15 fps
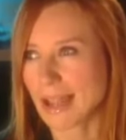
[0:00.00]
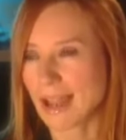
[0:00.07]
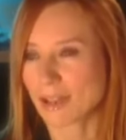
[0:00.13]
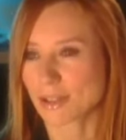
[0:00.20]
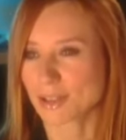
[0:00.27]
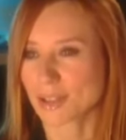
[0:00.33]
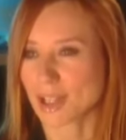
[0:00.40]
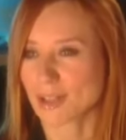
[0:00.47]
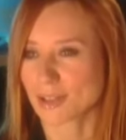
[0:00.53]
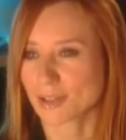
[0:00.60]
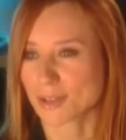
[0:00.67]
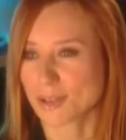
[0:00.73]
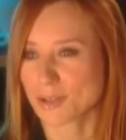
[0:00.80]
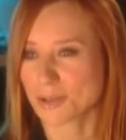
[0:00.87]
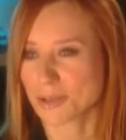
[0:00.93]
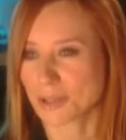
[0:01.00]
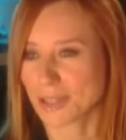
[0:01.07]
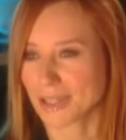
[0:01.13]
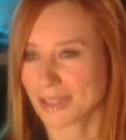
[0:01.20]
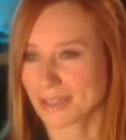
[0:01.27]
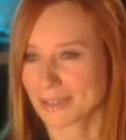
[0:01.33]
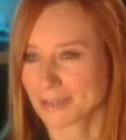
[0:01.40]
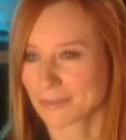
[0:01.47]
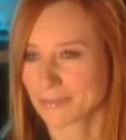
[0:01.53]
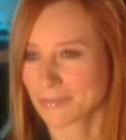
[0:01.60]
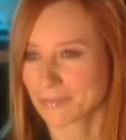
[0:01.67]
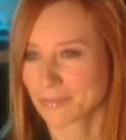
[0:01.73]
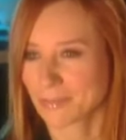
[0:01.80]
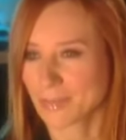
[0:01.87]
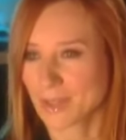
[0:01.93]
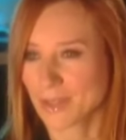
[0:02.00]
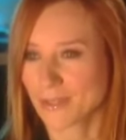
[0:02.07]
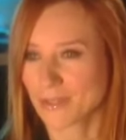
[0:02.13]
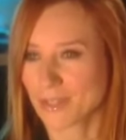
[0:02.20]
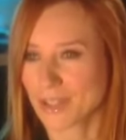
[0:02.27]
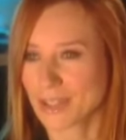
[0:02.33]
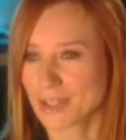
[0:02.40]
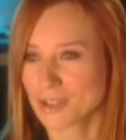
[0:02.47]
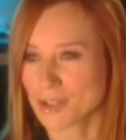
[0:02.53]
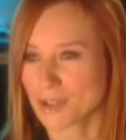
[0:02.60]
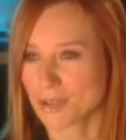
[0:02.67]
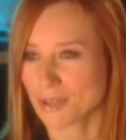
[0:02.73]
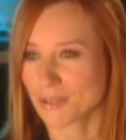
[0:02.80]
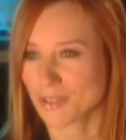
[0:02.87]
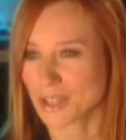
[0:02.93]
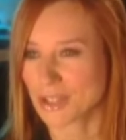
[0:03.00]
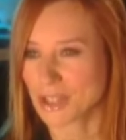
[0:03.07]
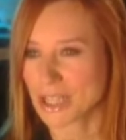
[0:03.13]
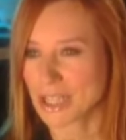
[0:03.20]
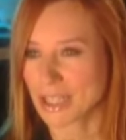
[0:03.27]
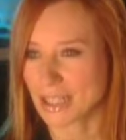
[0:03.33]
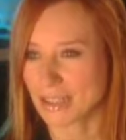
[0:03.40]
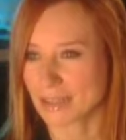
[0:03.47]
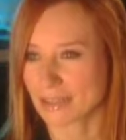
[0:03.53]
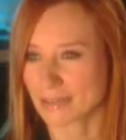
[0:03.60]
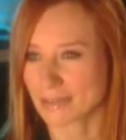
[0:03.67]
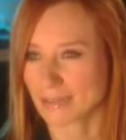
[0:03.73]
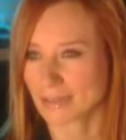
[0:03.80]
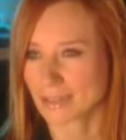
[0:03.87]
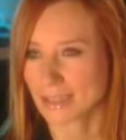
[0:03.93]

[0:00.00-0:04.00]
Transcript: how does our story fit into a fairy tale.